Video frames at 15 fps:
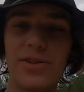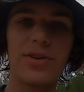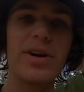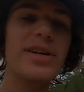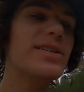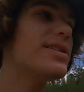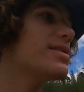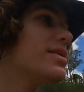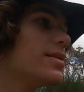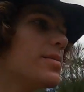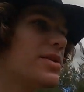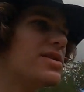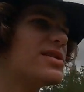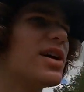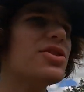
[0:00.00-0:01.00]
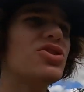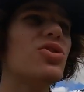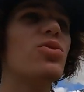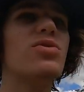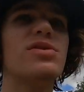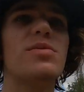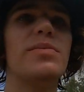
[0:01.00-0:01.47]
This creek system is such an
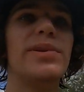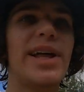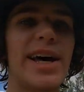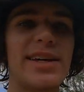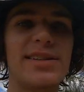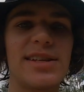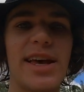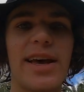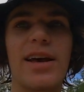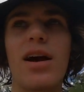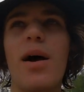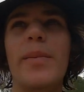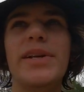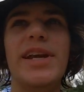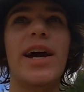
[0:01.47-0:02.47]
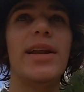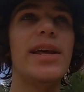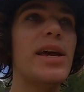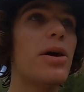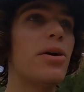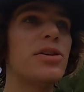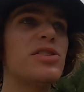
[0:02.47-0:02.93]
awesome place. Like coming down
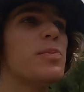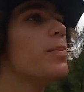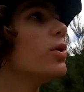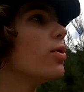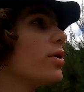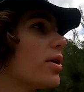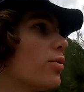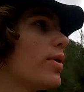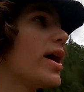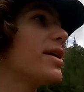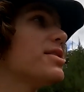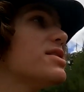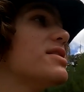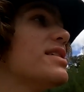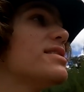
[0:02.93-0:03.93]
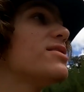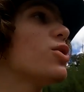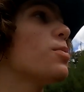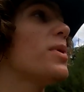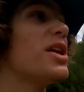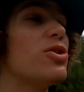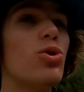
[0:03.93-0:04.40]
here, exploring around, you see
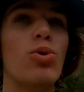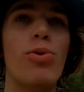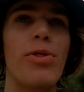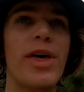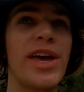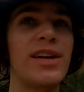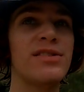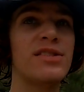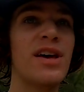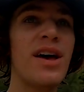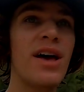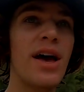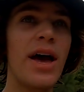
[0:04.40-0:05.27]
so many cool things.